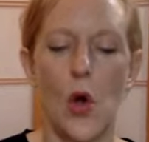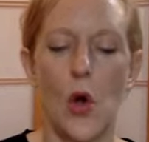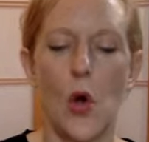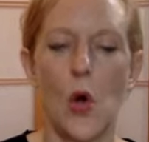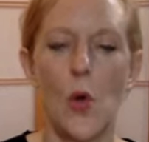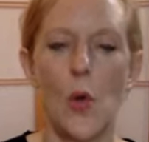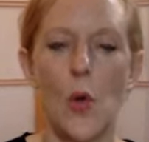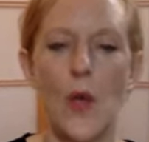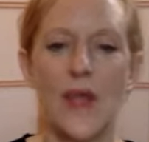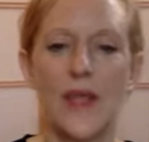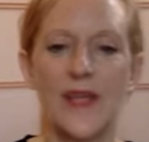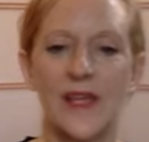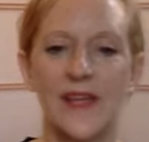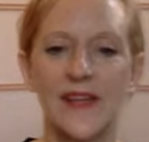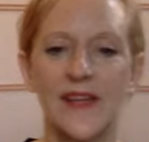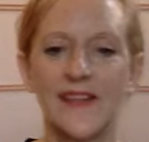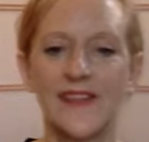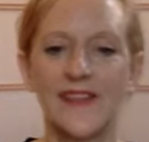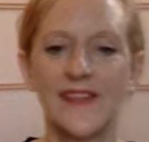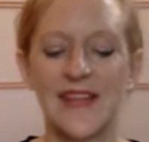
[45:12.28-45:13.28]

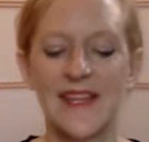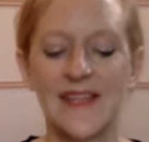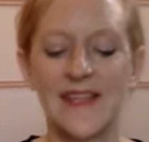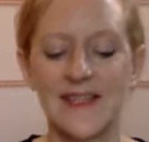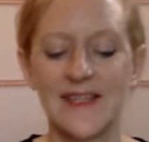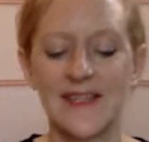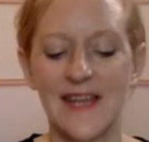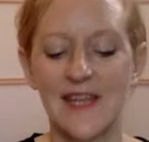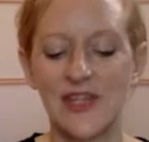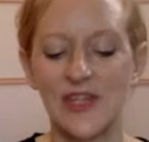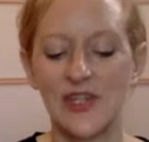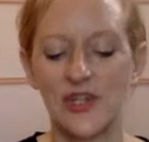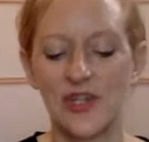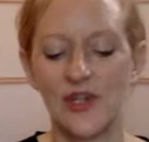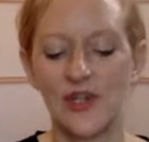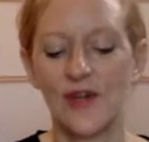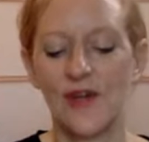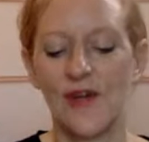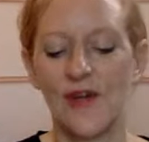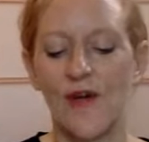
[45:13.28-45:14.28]
Awaken the
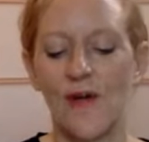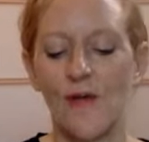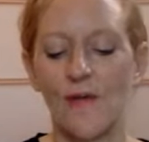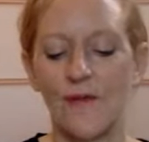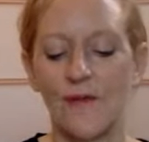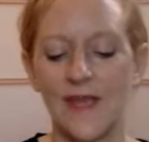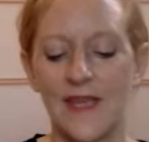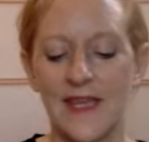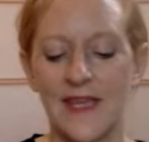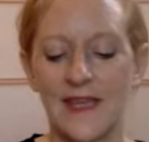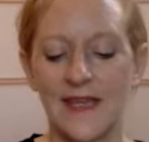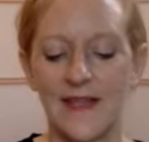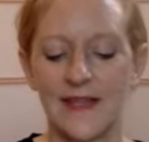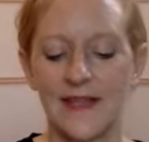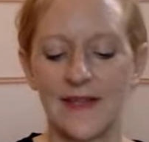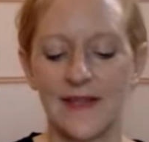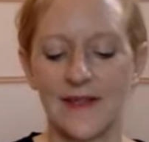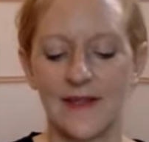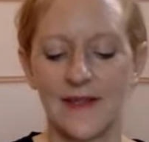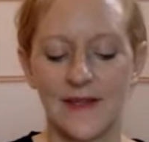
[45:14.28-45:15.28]
sensation of heat.